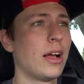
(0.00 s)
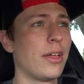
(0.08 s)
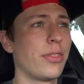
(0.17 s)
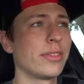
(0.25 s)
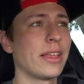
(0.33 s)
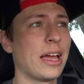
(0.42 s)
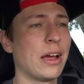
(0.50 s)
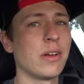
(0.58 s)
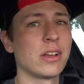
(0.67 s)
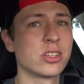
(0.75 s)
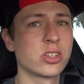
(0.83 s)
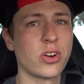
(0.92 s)
I think they
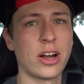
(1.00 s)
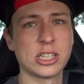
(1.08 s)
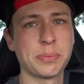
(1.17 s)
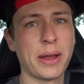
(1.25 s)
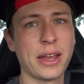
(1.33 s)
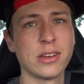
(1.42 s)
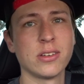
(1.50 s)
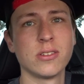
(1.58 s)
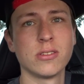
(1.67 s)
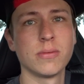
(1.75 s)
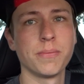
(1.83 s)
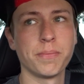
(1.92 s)
have scratch paint,
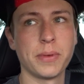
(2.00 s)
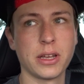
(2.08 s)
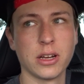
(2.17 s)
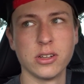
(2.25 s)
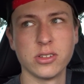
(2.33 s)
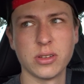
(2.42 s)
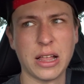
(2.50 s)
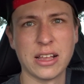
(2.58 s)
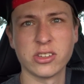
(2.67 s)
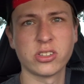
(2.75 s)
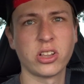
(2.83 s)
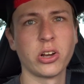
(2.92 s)
because that
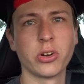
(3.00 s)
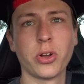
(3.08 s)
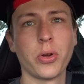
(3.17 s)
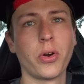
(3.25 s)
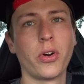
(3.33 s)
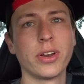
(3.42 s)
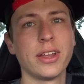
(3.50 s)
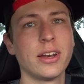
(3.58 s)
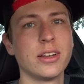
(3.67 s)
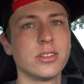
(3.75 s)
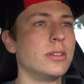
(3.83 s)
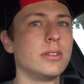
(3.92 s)
has clear coat already
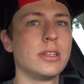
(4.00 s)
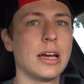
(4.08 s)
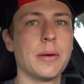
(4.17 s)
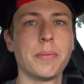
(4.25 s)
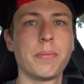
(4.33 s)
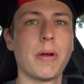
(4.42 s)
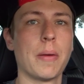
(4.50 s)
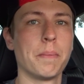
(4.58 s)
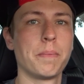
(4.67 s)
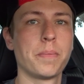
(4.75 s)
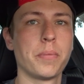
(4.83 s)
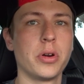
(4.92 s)
in it. Yeah,
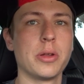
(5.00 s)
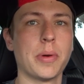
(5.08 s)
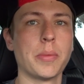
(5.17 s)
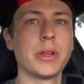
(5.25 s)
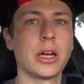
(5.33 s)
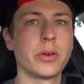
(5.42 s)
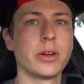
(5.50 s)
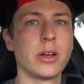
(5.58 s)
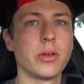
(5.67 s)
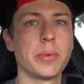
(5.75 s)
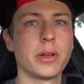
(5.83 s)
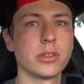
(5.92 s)
I'm pretty bummed out right
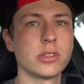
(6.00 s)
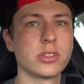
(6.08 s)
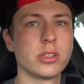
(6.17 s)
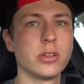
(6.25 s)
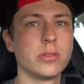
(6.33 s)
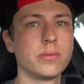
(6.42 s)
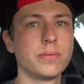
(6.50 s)
now about this though.